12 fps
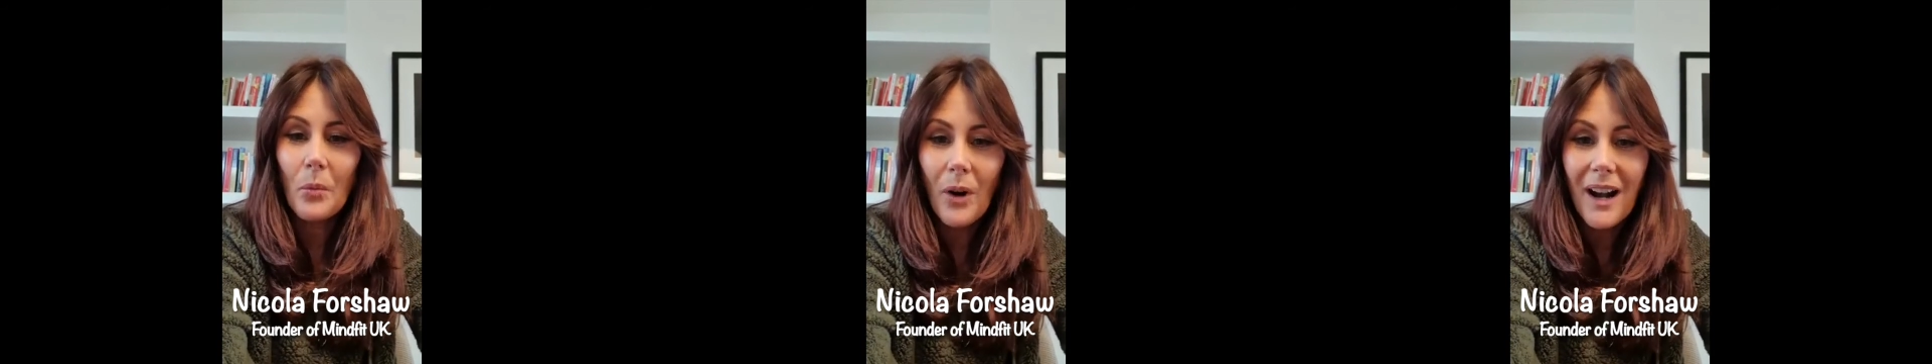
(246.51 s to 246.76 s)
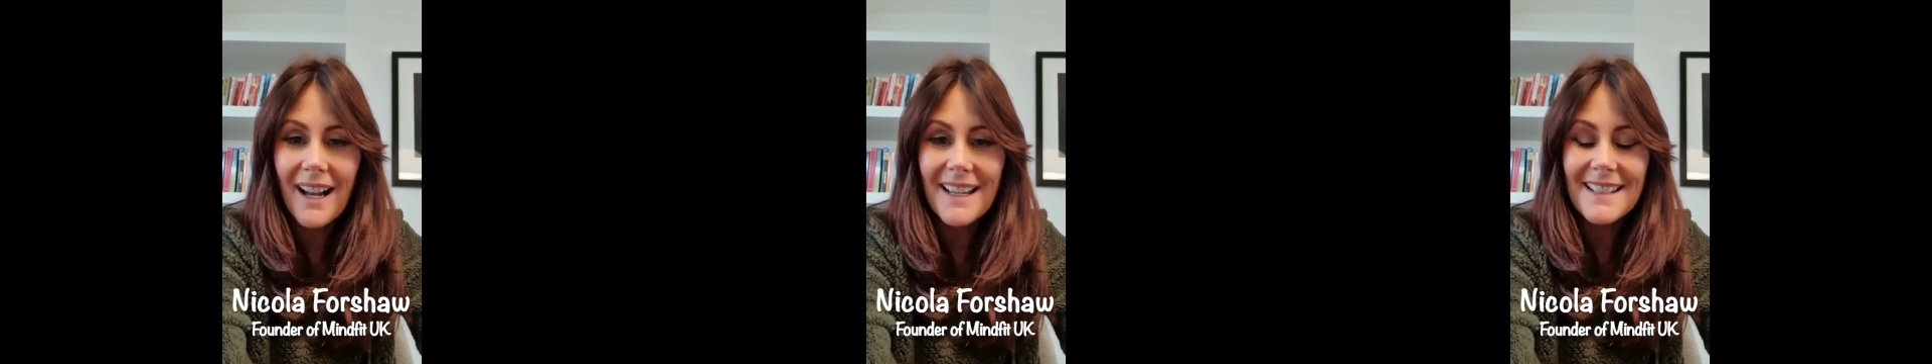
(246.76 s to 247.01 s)

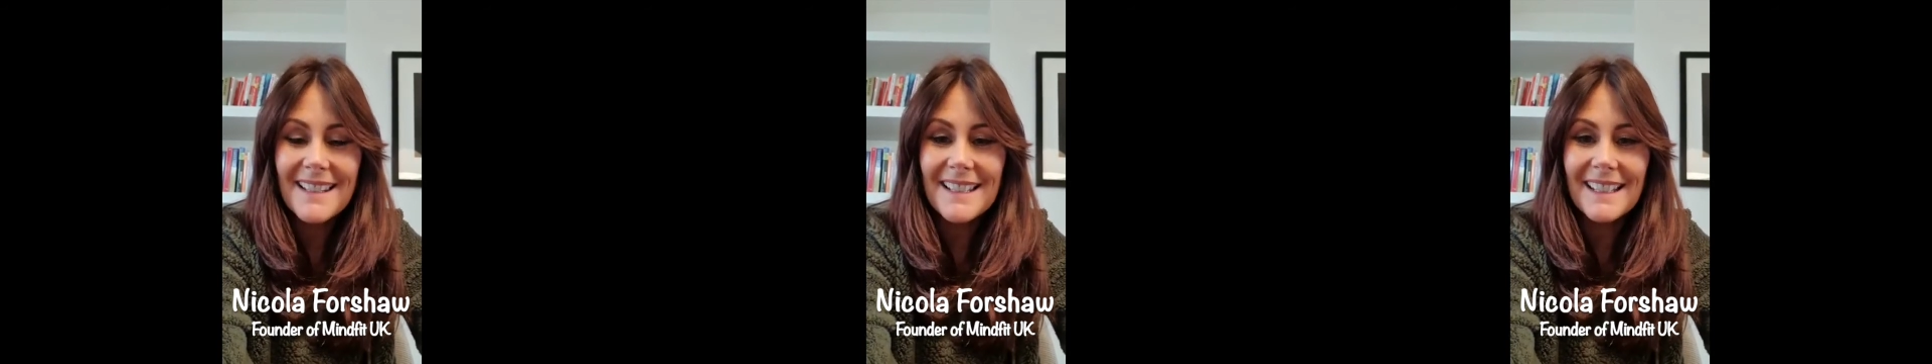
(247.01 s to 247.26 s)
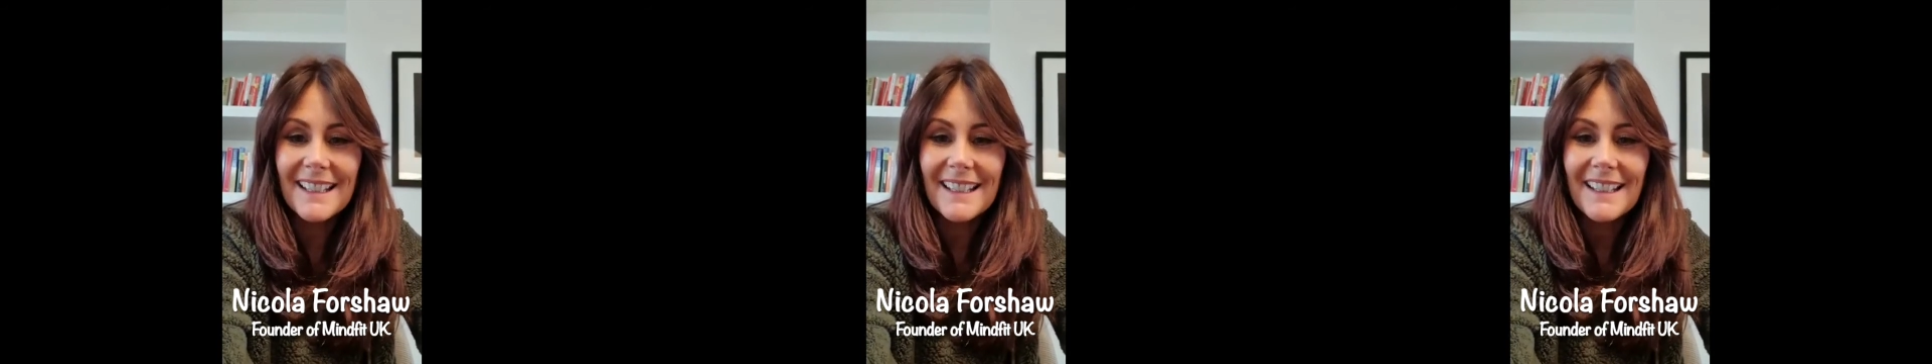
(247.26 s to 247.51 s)

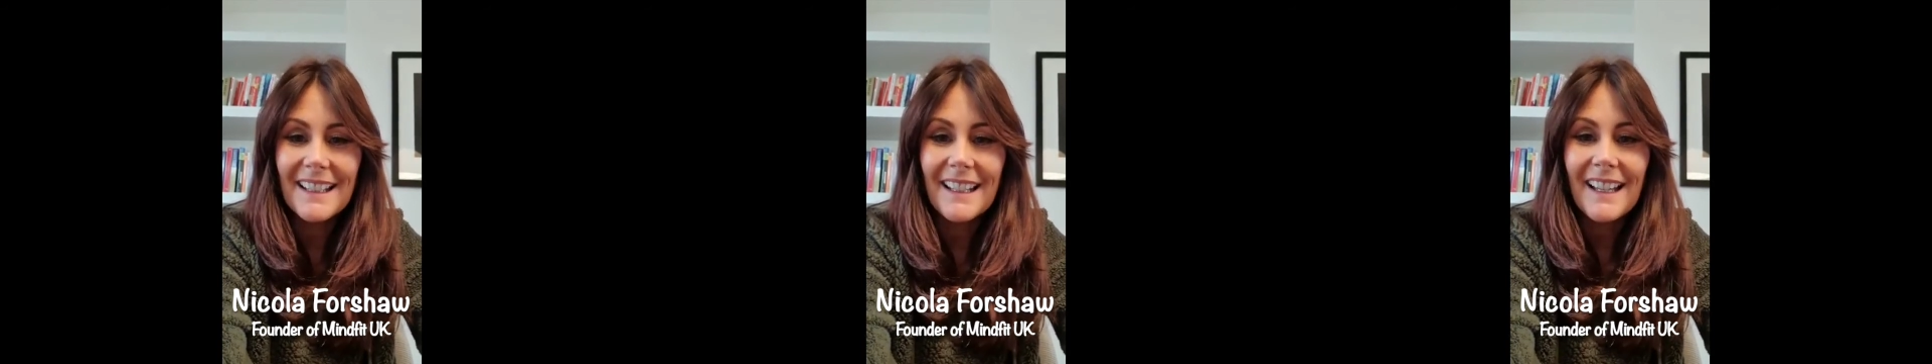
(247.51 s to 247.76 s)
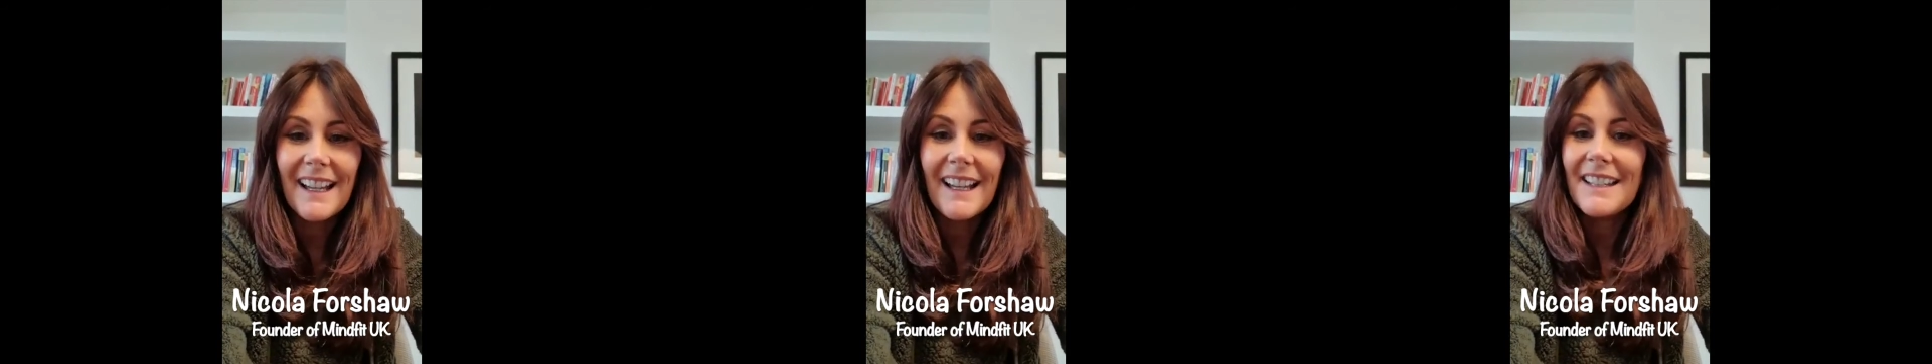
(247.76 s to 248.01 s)
wisely
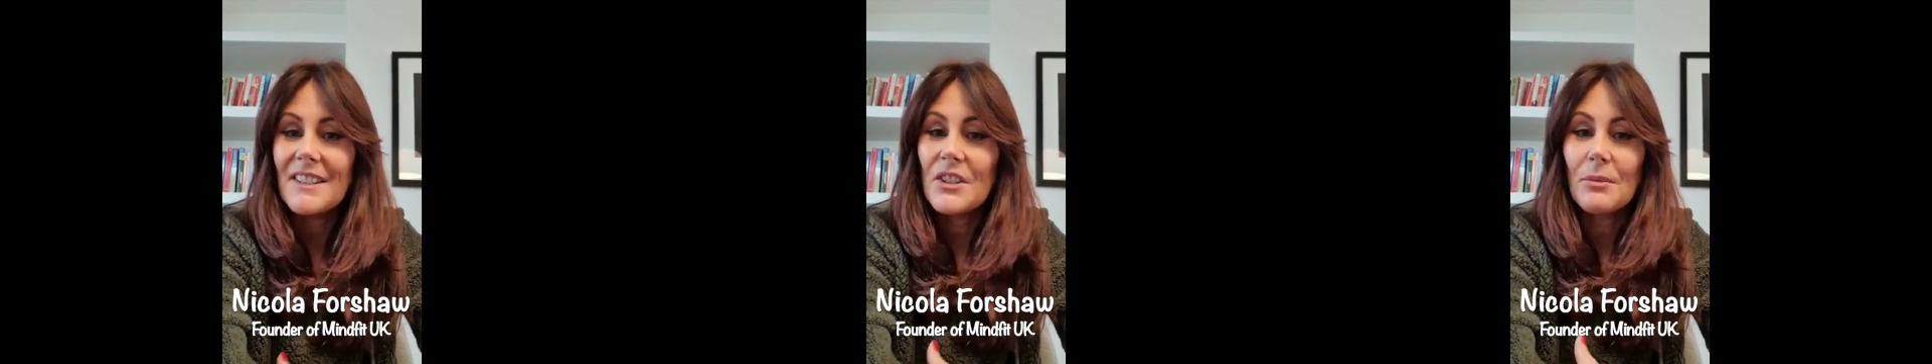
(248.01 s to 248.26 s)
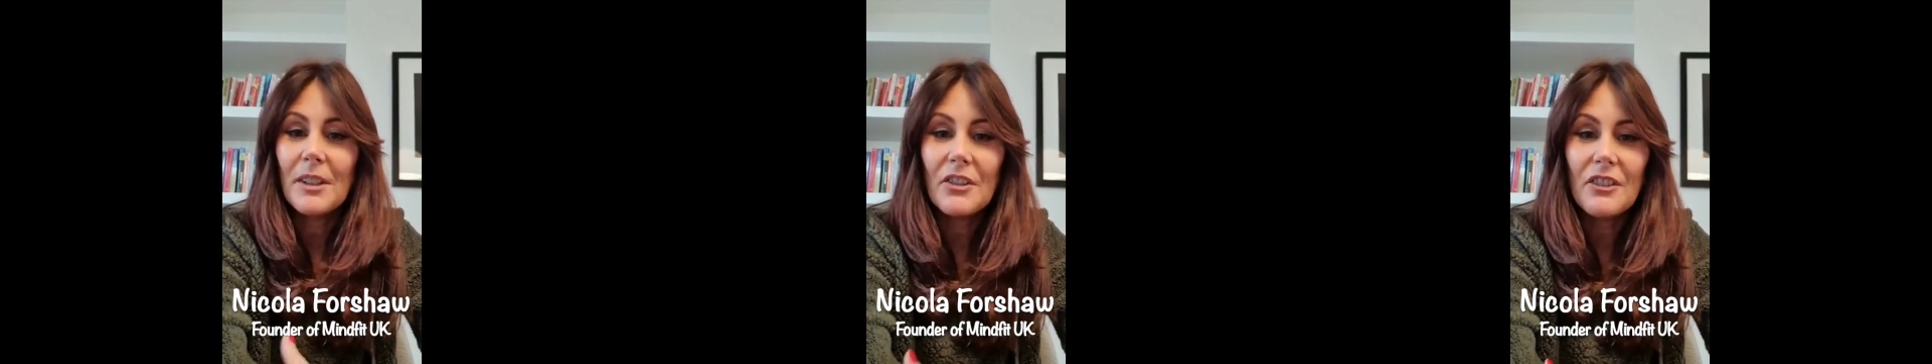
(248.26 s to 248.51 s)

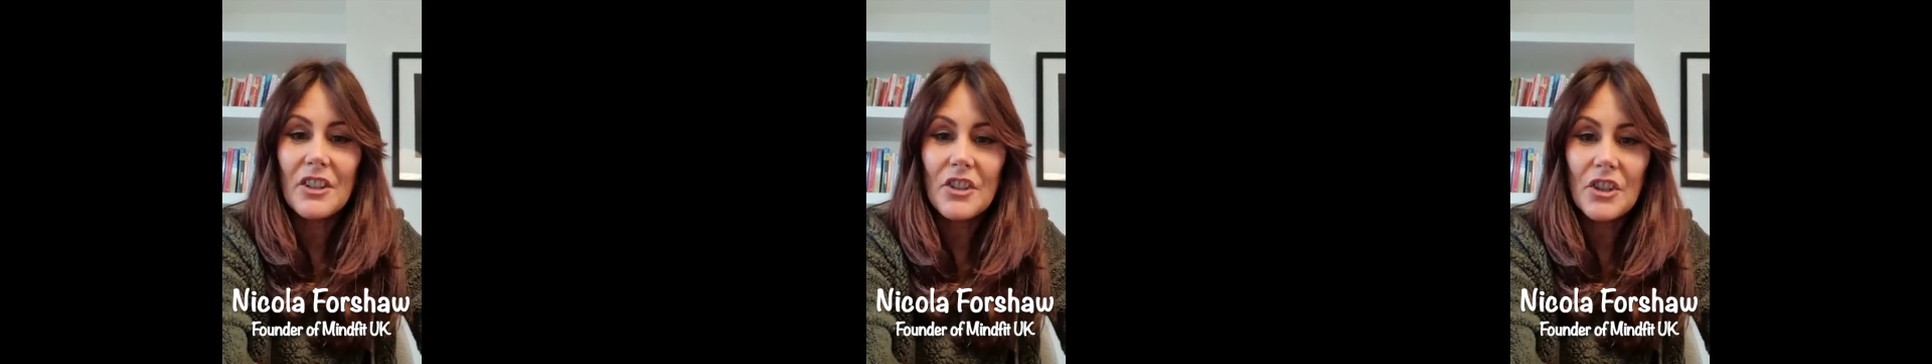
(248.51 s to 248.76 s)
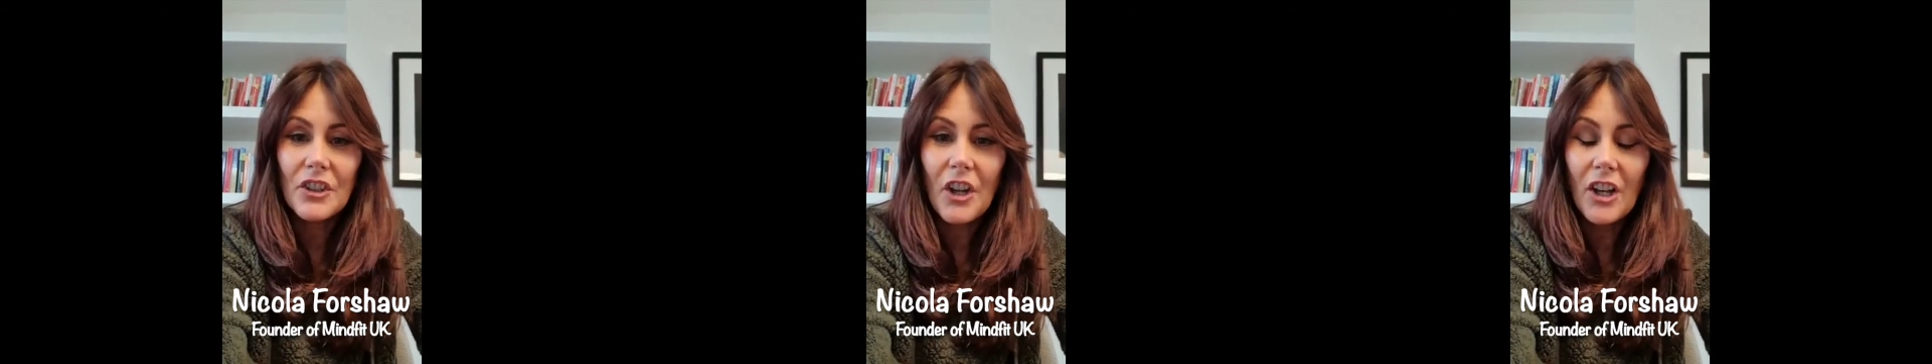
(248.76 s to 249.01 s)
to
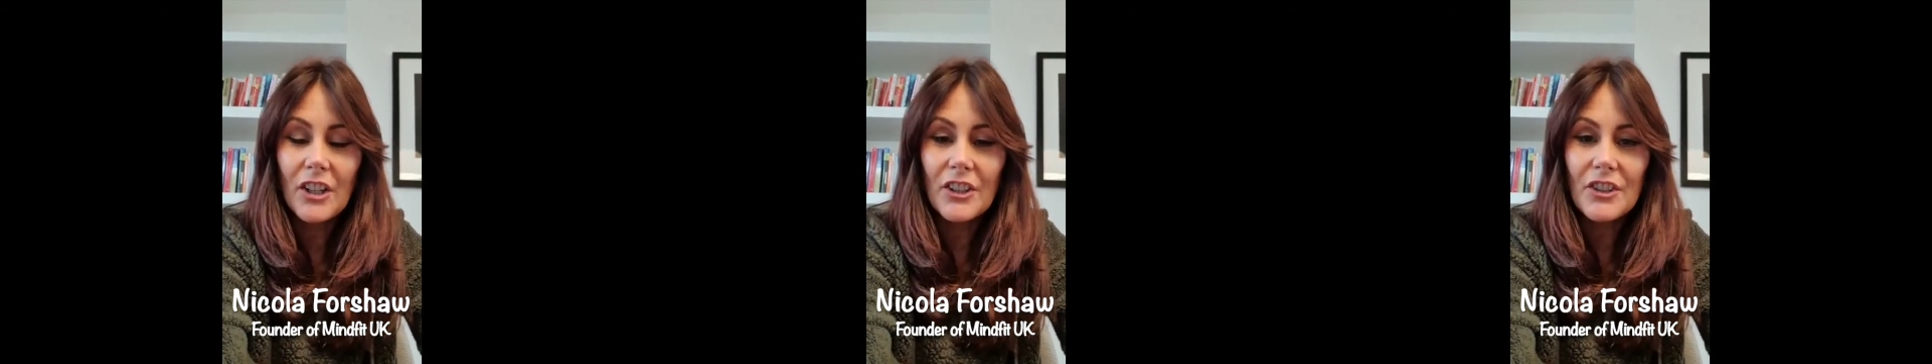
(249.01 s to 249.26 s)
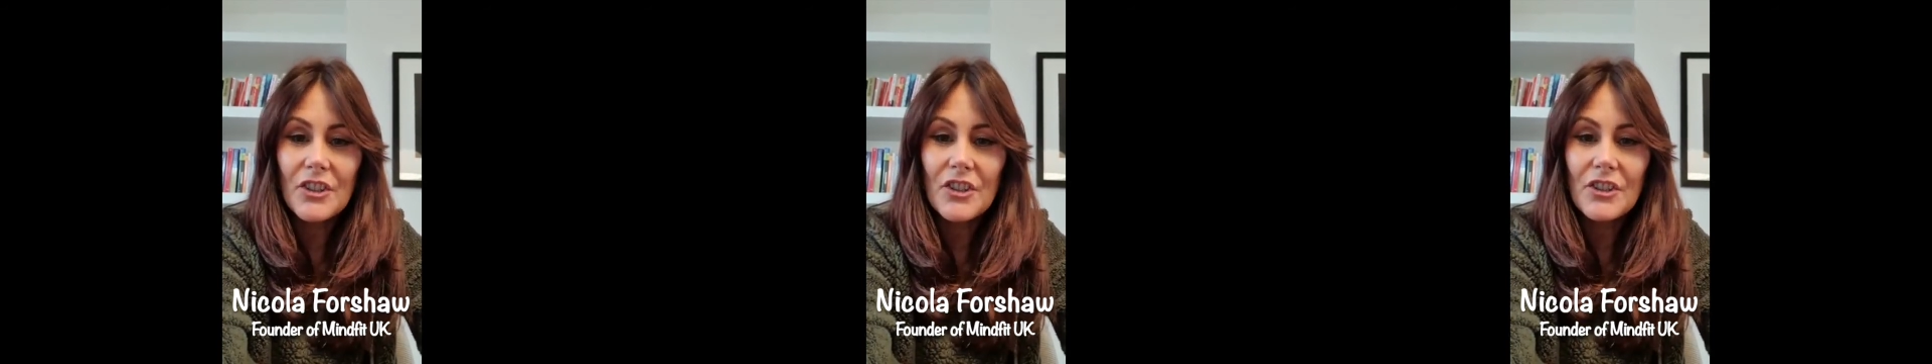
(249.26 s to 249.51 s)
increase your
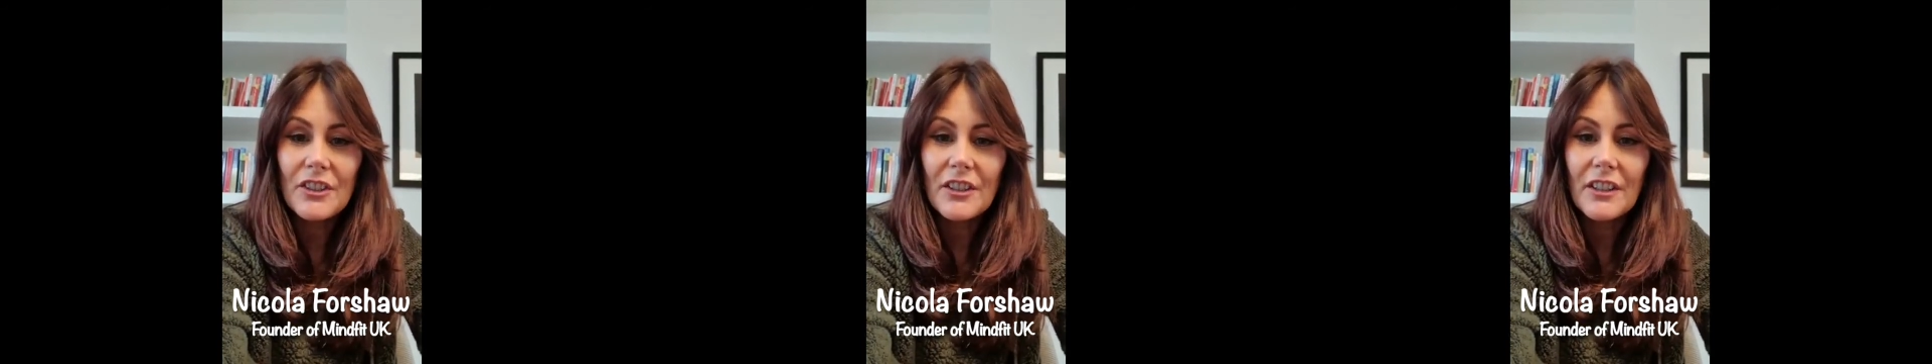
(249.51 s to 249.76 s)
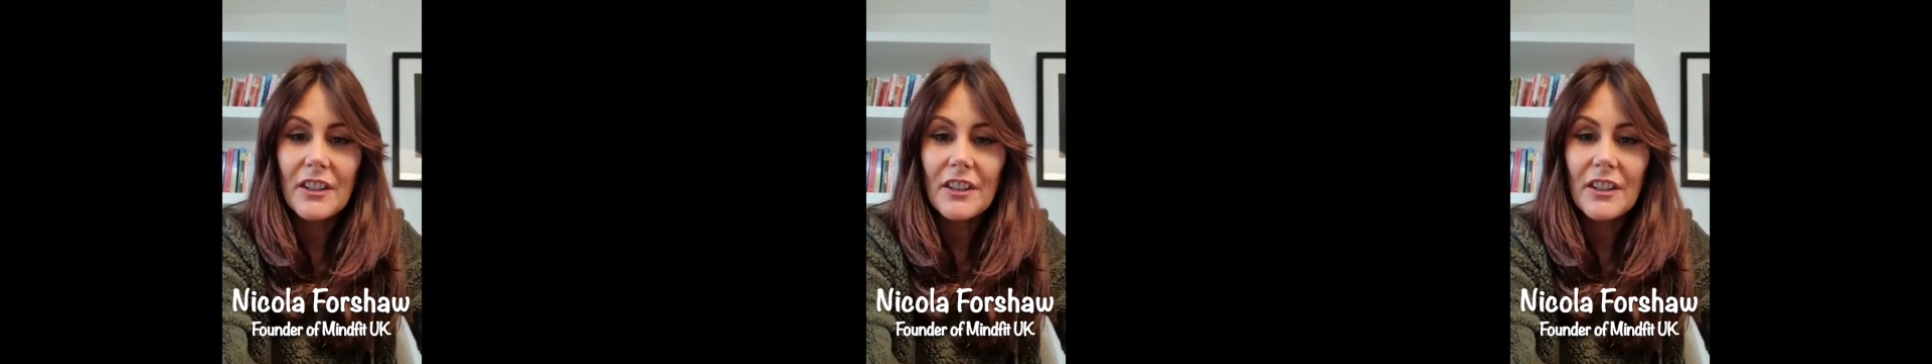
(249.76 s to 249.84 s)
knowledge,